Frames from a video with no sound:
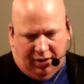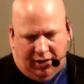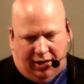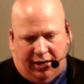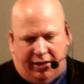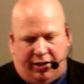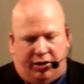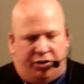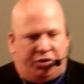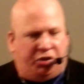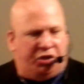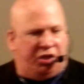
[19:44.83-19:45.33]

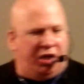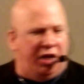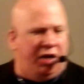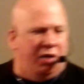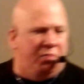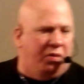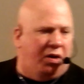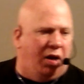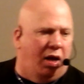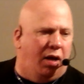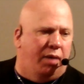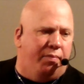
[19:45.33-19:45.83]
I could see
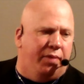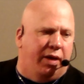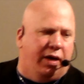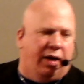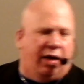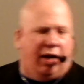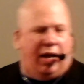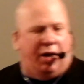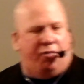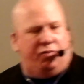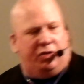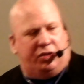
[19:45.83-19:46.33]
them
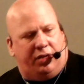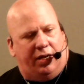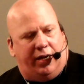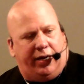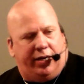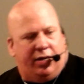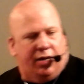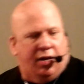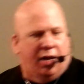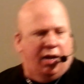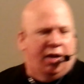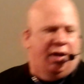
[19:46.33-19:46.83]
coming, and I was
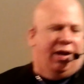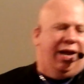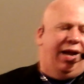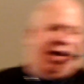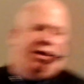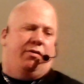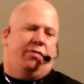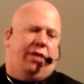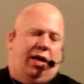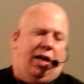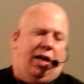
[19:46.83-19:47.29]
like, how